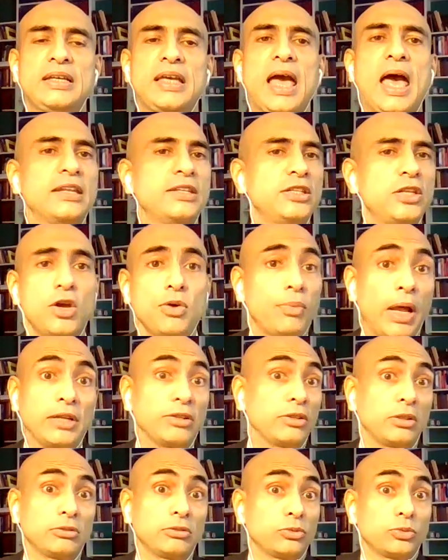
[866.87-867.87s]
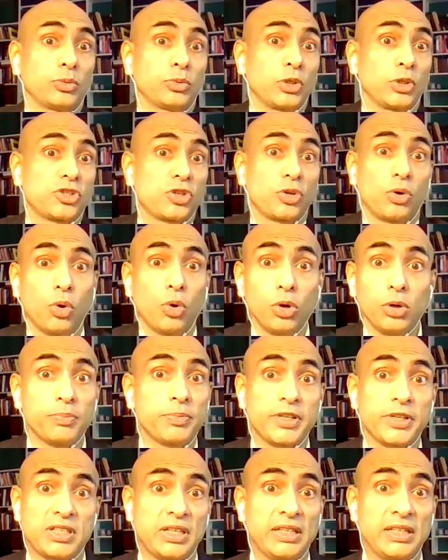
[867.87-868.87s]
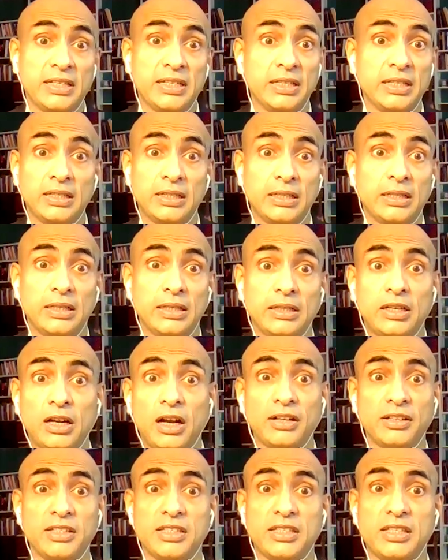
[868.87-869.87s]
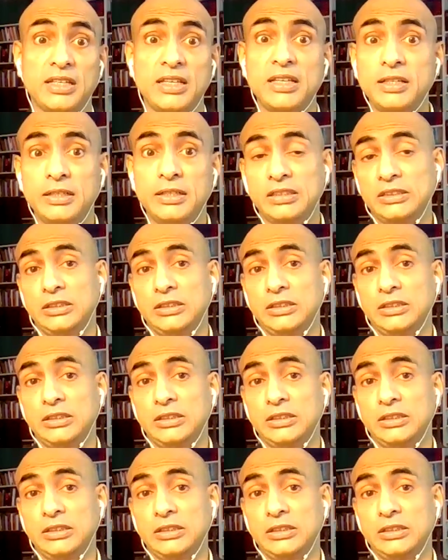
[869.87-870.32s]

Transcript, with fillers: and no one wants to hold Brazilian currency